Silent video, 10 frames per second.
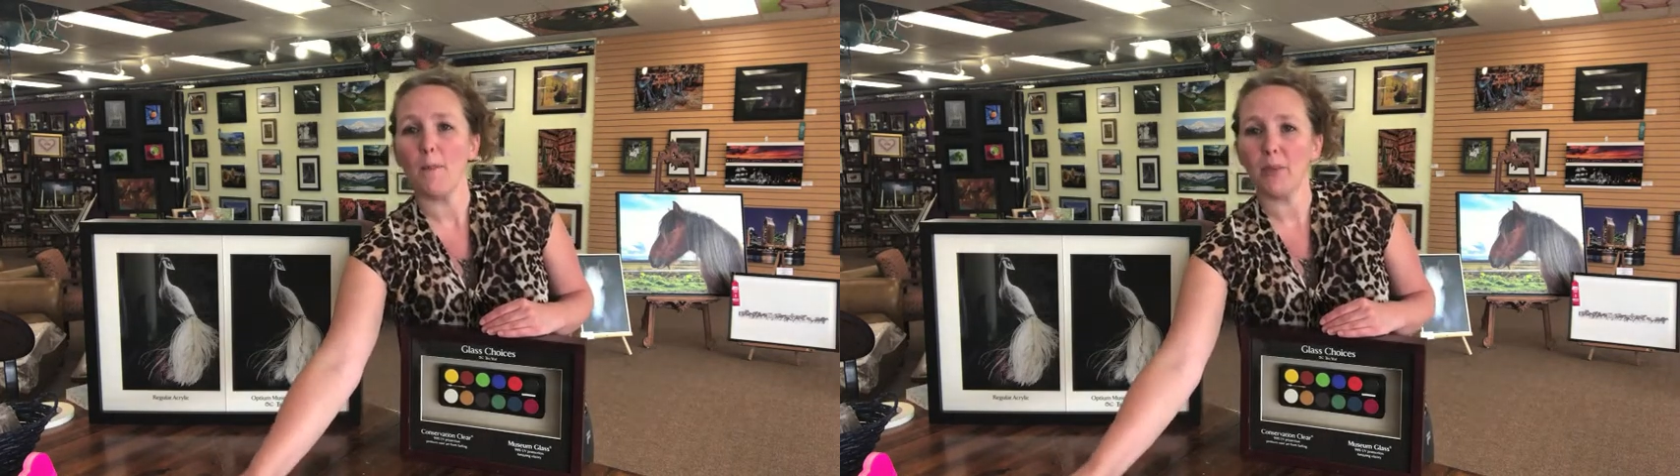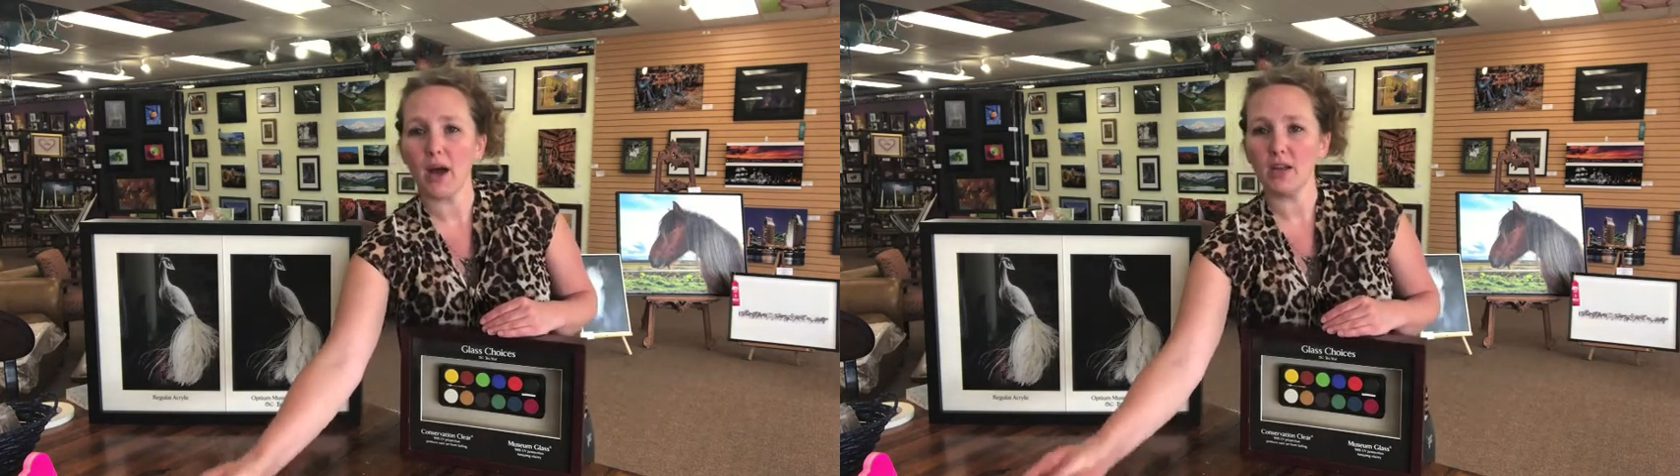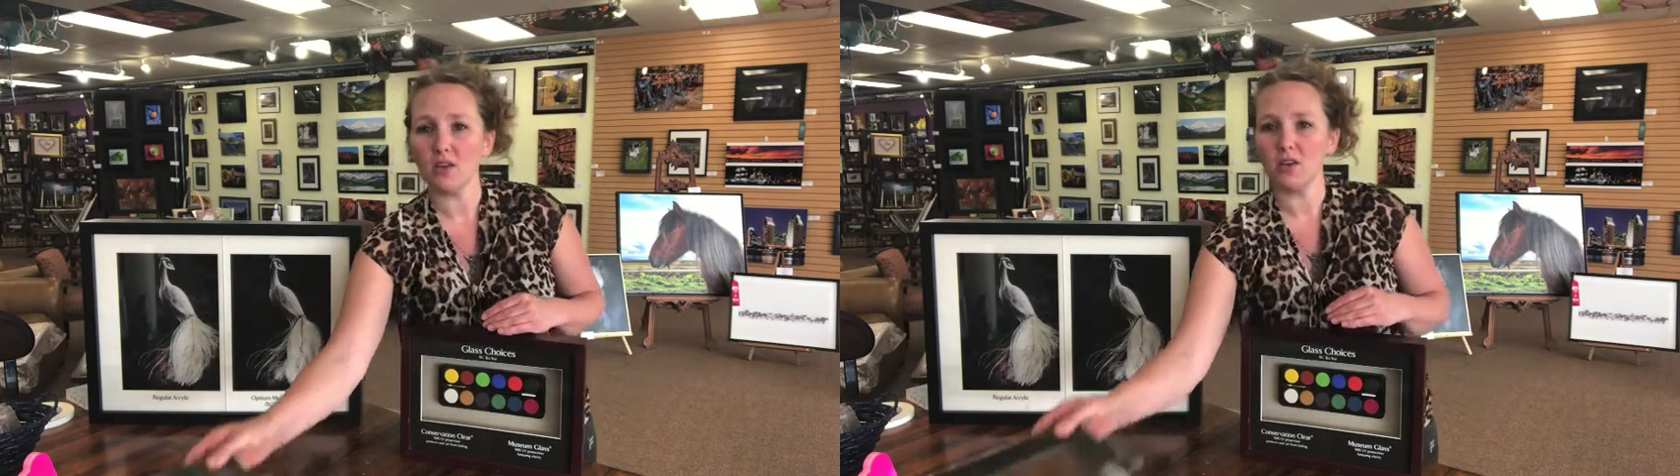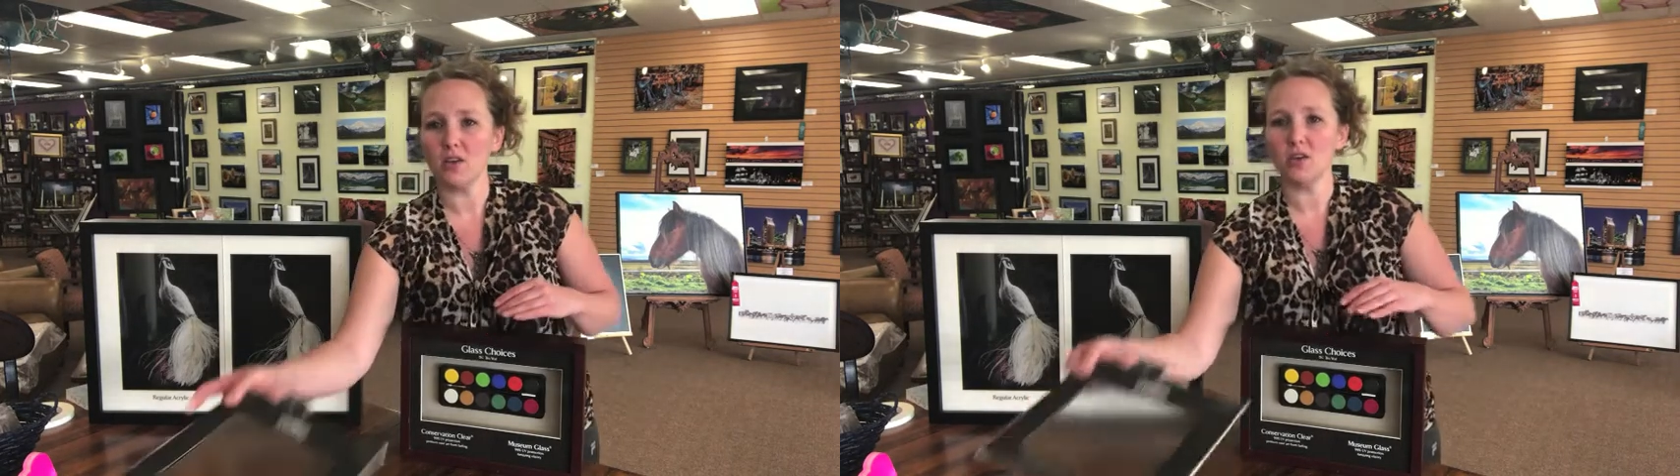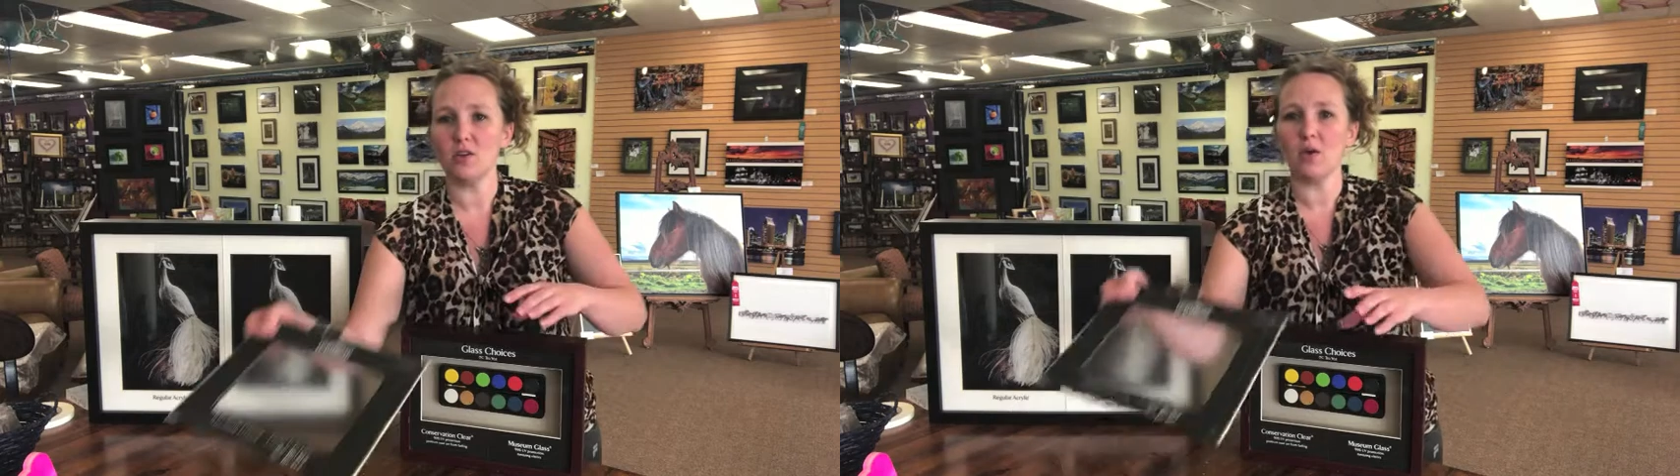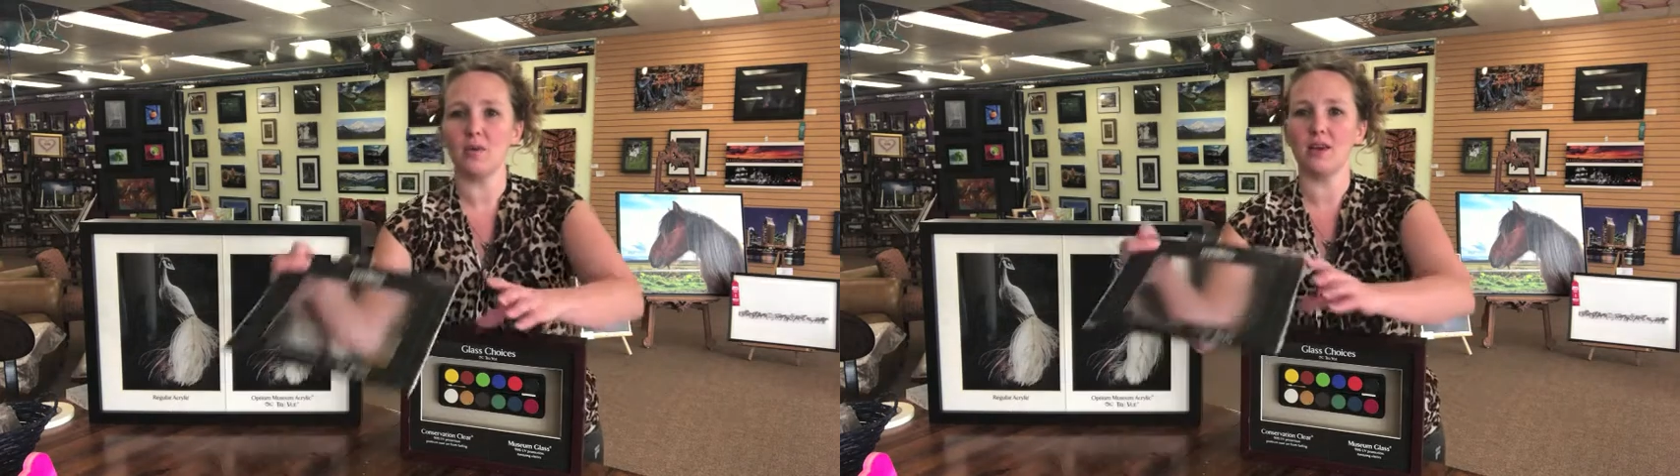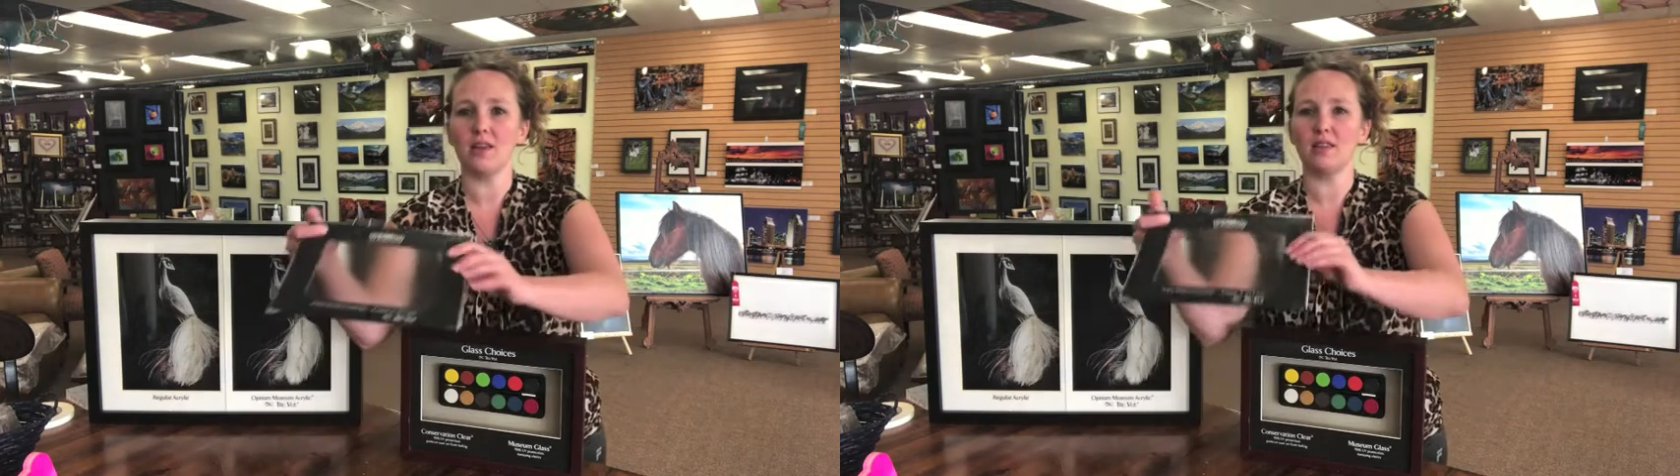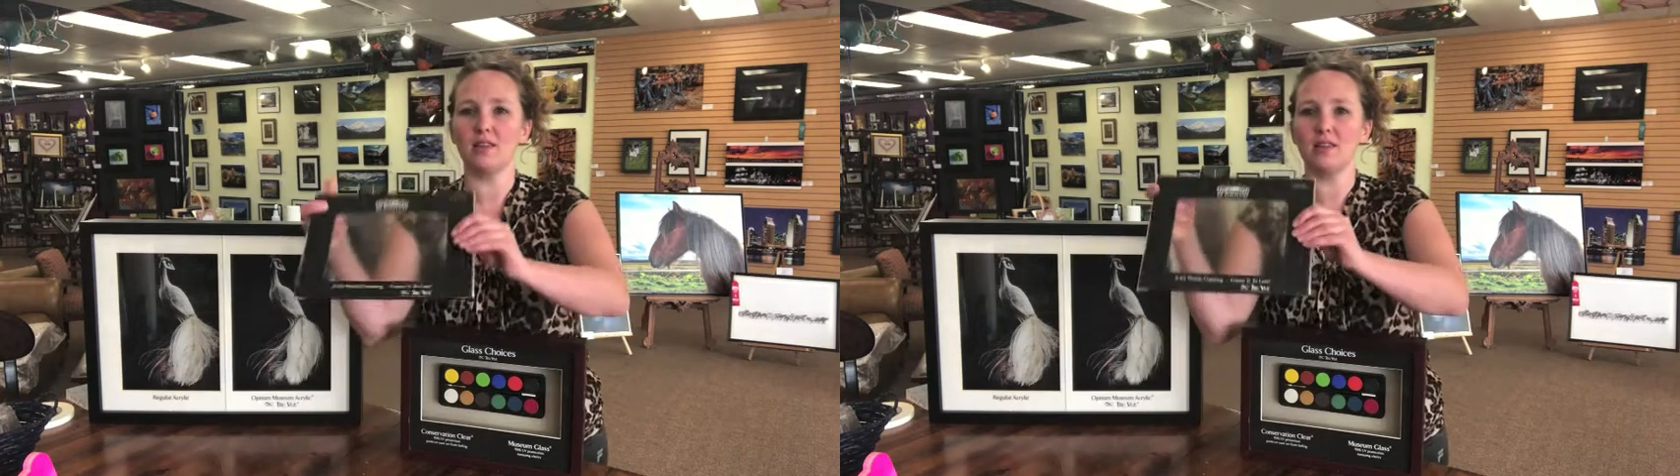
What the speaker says: but you don't get